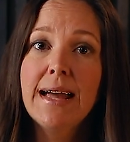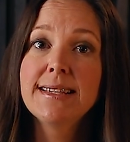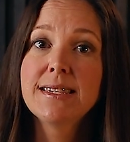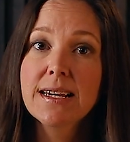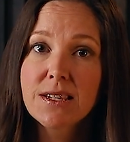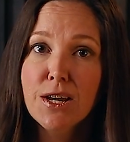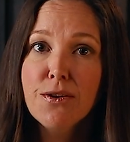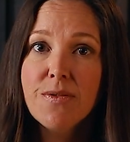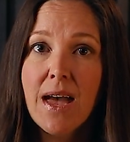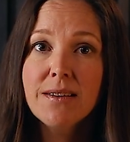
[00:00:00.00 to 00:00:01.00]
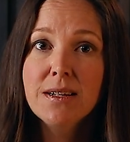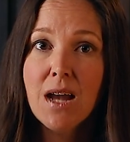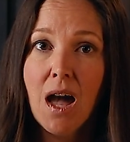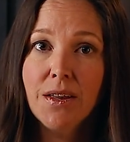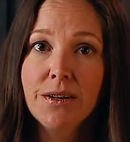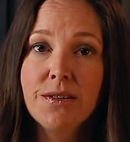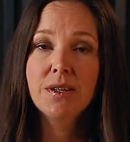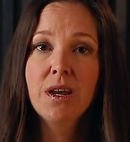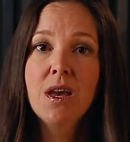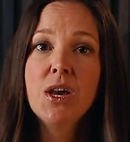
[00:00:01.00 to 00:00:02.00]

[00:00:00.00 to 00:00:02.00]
at $600,000,